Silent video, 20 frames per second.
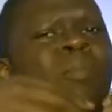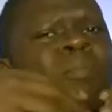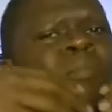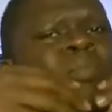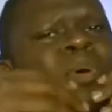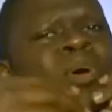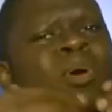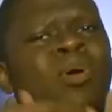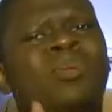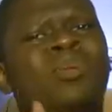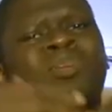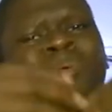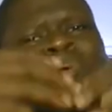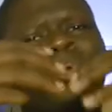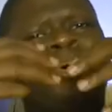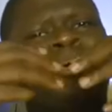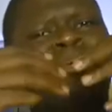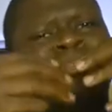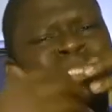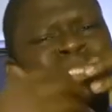born
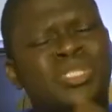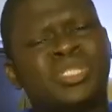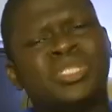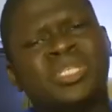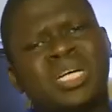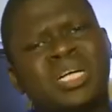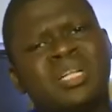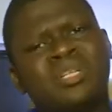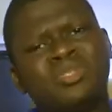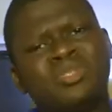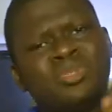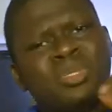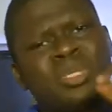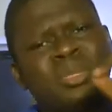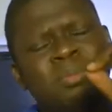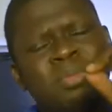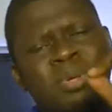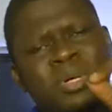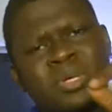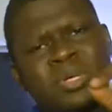original, you were
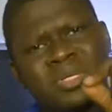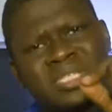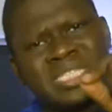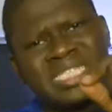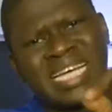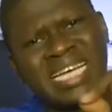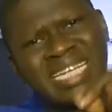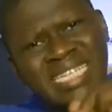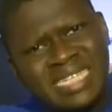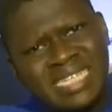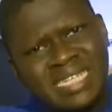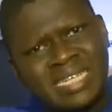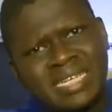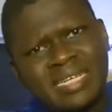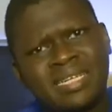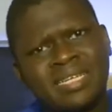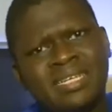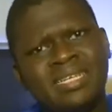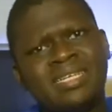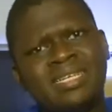born
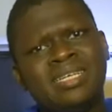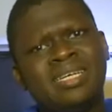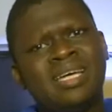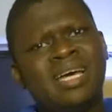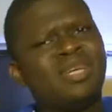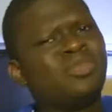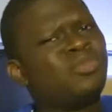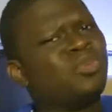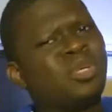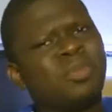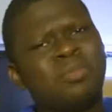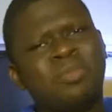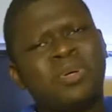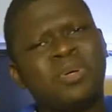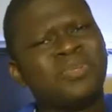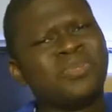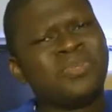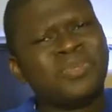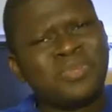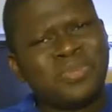authentic, and you were
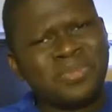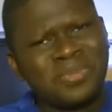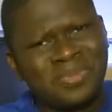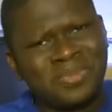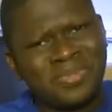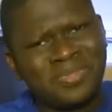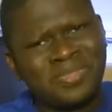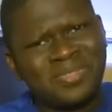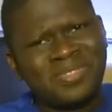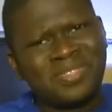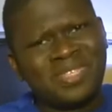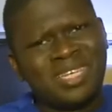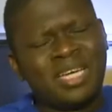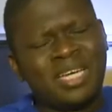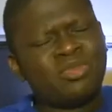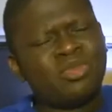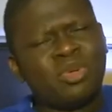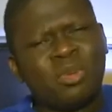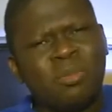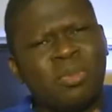born you.
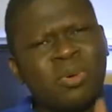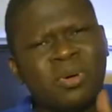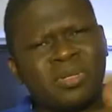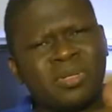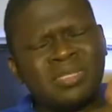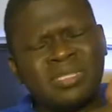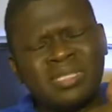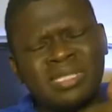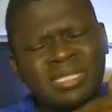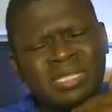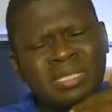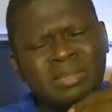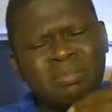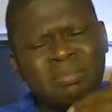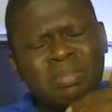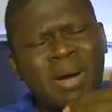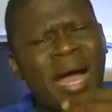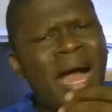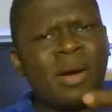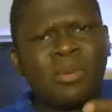And you were born
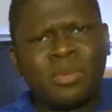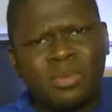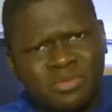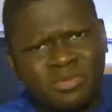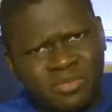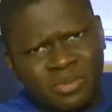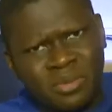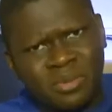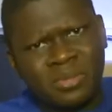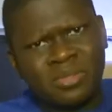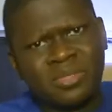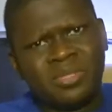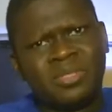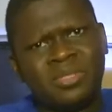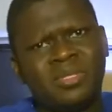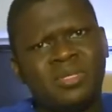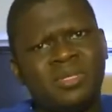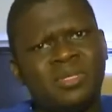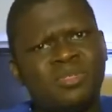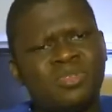powerful.
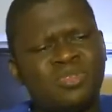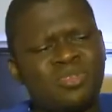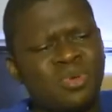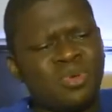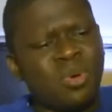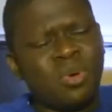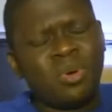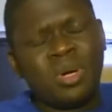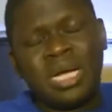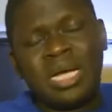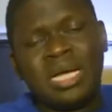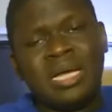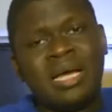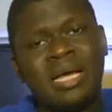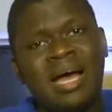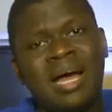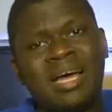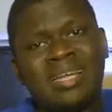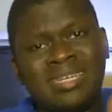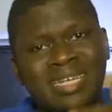So
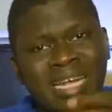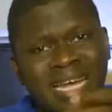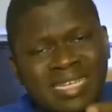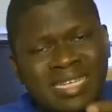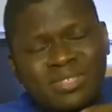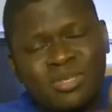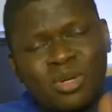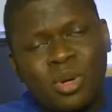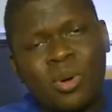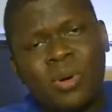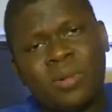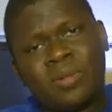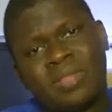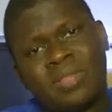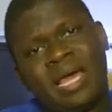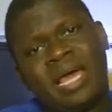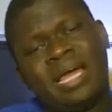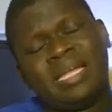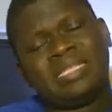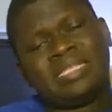harness all
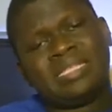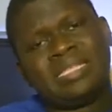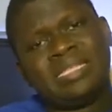that